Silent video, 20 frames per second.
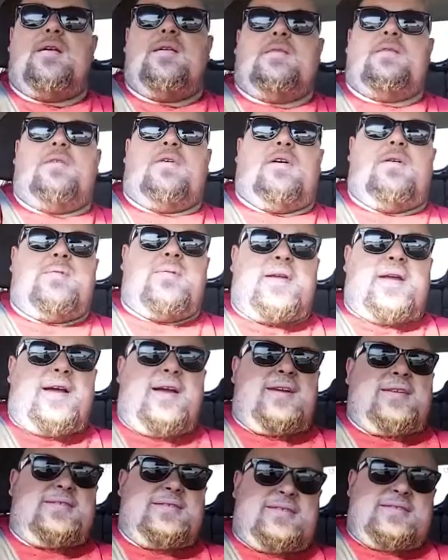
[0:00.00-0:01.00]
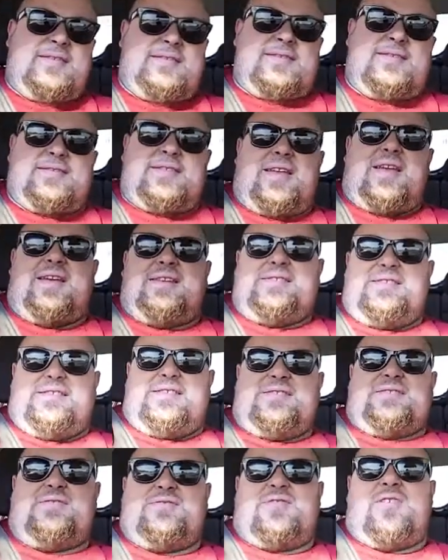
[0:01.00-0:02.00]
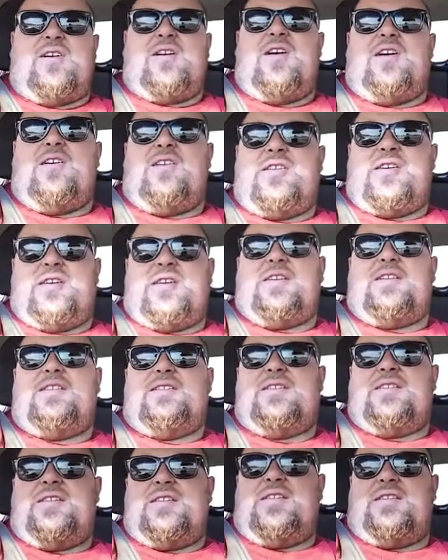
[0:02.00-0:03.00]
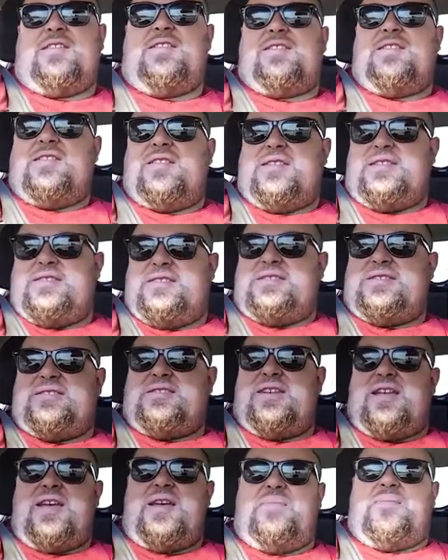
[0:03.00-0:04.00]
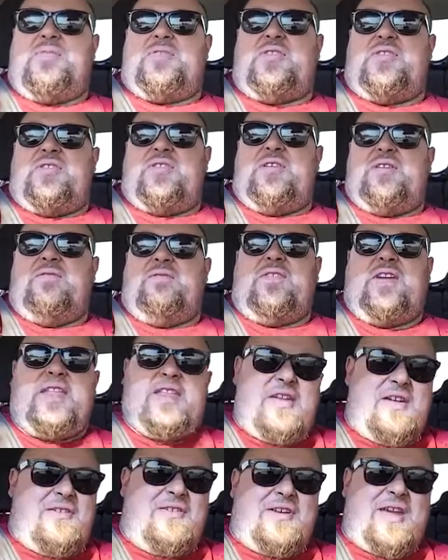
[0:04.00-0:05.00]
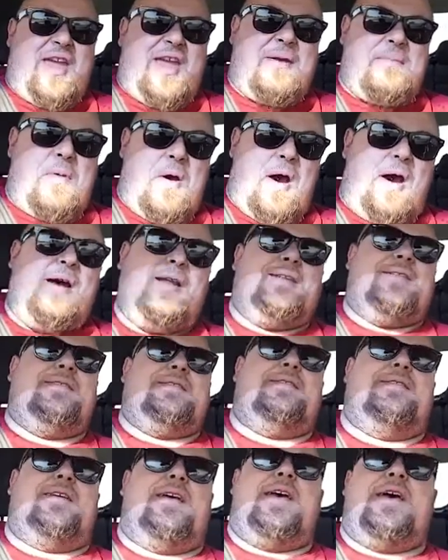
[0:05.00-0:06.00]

Well, guys, this Casey is wrong, and this is Video Game Hunting,